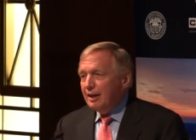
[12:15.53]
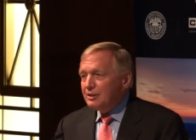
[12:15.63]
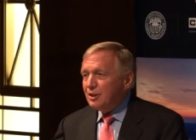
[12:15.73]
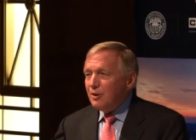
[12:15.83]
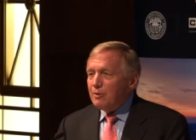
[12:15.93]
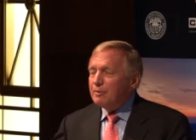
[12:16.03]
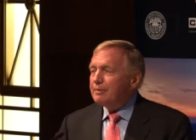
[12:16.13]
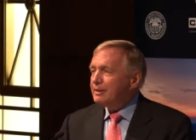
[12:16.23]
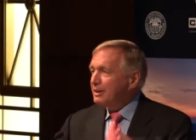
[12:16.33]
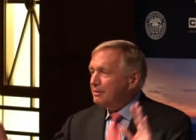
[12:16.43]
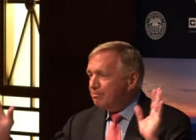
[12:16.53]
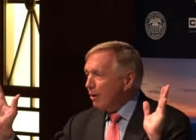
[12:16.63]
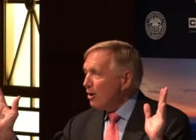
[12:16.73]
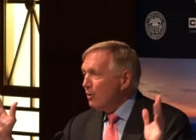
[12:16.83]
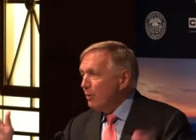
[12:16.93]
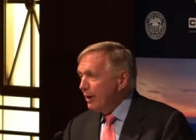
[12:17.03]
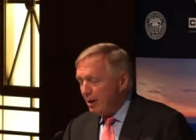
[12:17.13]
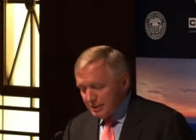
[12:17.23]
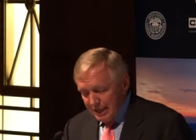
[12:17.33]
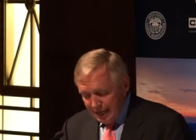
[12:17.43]
So just part of who we
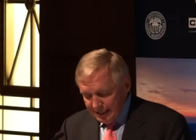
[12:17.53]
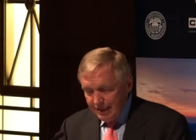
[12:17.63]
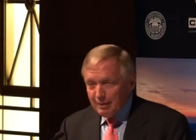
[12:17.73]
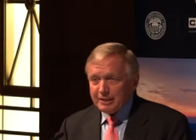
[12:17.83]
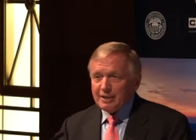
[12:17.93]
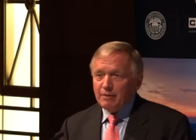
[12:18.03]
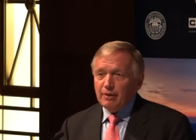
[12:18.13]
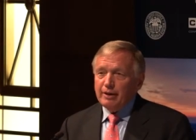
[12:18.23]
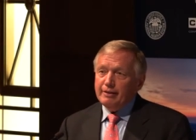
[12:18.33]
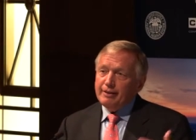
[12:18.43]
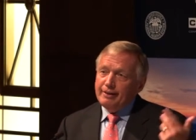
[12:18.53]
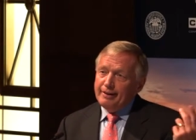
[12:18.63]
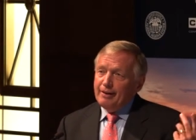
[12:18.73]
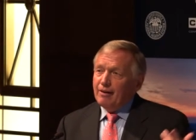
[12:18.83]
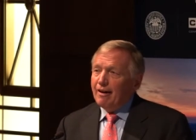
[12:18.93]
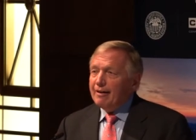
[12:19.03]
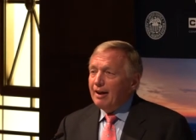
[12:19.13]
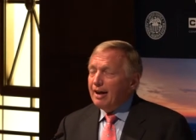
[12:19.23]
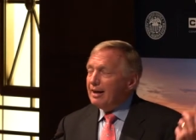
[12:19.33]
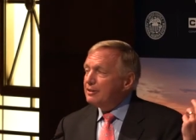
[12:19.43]
are as academics. I went in
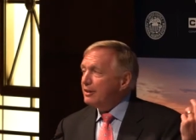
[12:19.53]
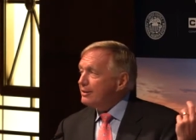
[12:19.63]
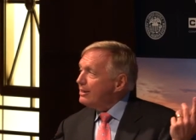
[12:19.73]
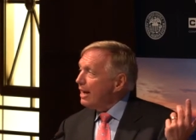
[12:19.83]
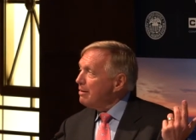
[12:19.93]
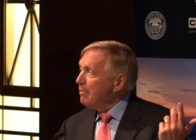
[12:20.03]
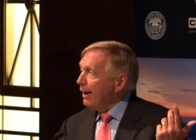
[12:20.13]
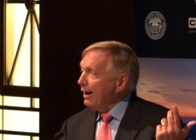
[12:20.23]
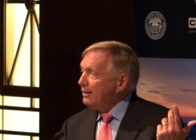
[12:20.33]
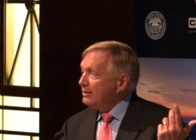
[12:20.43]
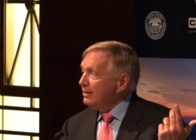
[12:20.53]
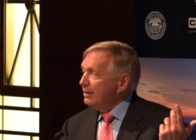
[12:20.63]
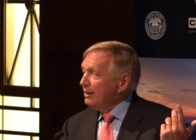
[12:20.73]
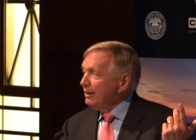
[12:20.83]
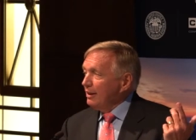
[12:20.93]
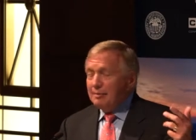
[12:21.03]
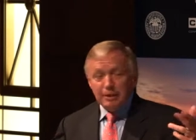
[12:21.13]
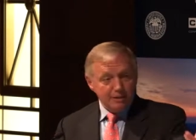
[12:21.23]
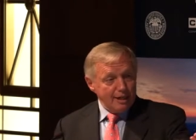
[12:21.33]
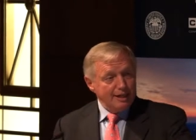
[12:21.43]
online, I took his 9 banks, and
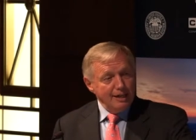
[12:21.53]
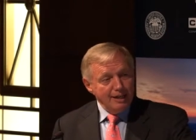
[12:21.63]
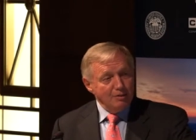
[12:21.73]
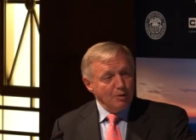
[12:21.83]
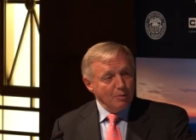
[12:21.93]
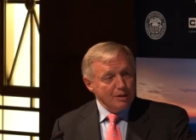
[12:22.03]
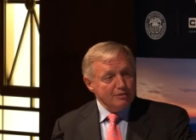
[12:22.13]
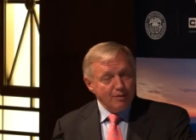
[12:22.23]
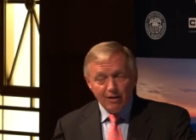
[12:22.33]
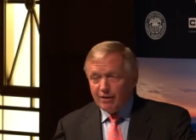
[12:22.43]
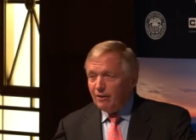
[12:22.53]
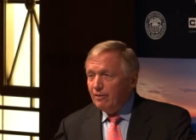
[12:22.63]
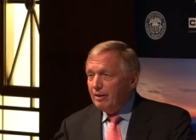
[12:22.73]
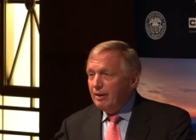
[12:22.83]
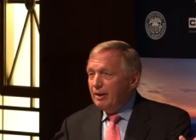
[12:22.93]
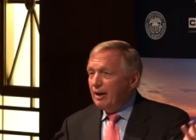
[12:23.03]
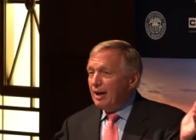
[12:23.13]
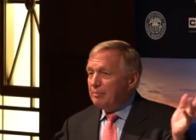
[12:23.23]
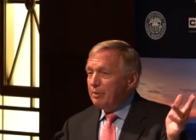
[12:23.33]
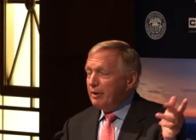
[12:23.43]
much like he did with Wells Fargo,
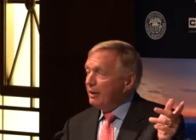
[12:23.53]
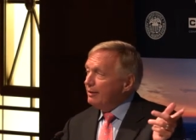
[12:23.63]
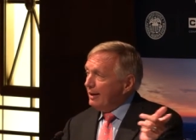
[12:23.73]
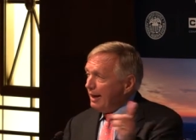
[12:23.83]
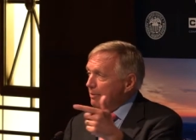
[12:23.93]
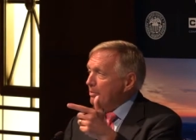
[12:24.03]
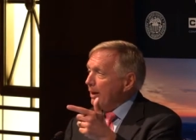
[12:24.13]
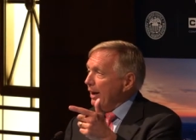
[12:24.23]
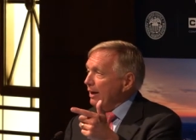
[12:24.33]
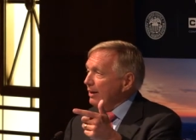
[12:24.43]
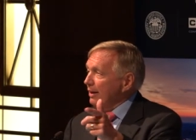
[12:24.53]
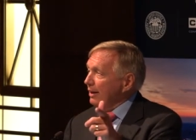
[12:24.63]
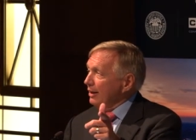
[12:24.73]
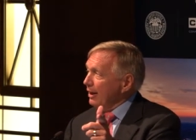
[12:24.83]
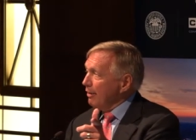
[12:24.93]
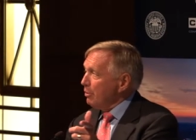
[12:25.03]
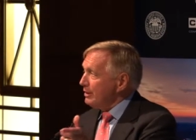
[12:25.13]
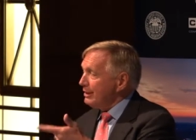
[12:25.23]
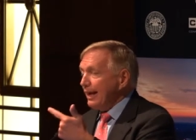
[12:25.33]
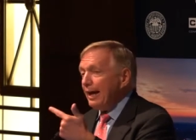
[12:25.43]
I put in the name of the bank, and then I
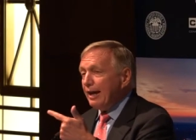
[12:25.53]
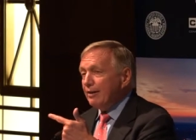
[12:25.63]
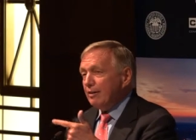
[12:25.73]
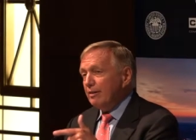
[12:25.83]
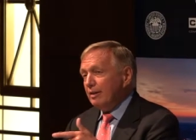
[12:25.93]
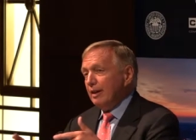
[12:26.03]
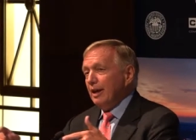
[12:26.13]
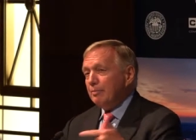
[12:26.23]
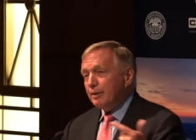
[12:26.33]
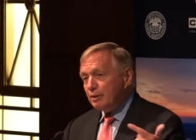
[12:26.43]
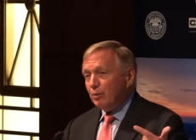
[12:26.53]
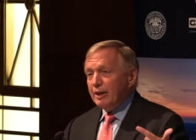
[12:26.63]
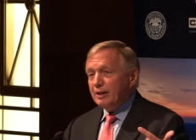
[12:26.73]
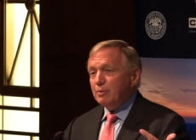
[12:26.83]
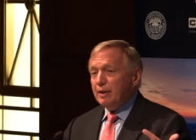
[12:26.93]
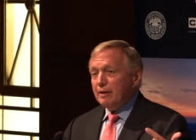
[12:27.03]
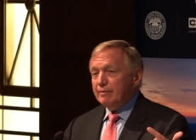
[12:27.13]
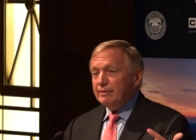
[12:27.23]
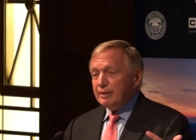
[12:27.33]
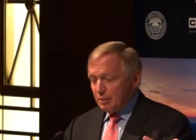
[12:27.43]
put scandal, and I put
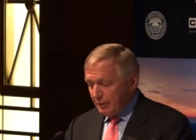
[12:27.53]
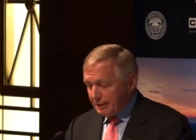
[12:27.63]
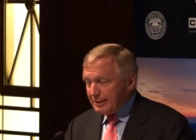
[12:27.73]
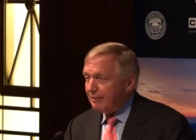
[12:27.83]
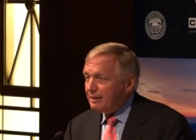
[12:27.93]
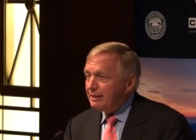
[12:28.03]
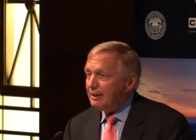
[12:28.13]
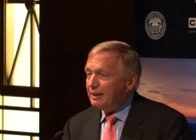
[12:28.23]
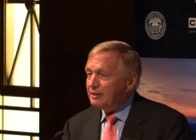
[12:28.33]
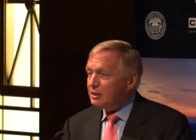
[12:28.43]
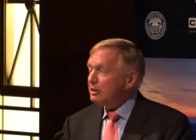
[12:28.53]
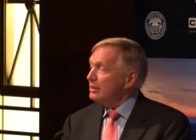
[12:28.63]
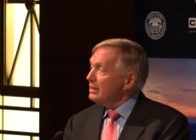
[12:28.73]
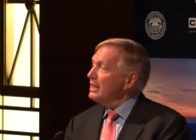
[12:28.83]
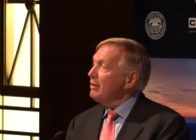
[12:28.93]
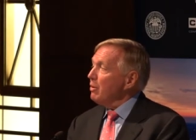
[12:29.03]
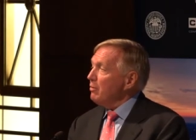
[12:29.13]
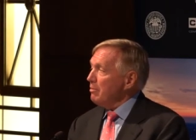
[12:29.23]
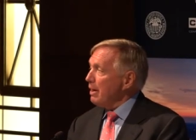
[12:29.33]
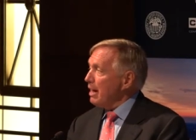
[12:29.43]
2012 to 2017, just to see what
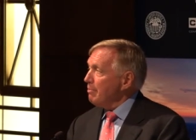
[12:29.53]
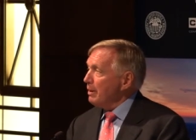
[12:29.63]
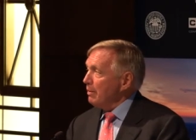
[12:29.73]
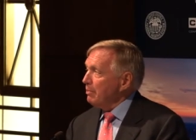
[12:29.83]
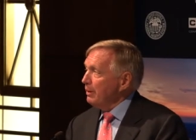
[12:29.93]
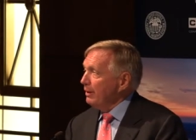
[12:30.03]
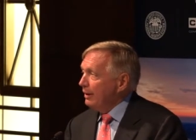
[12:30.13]
would pop up.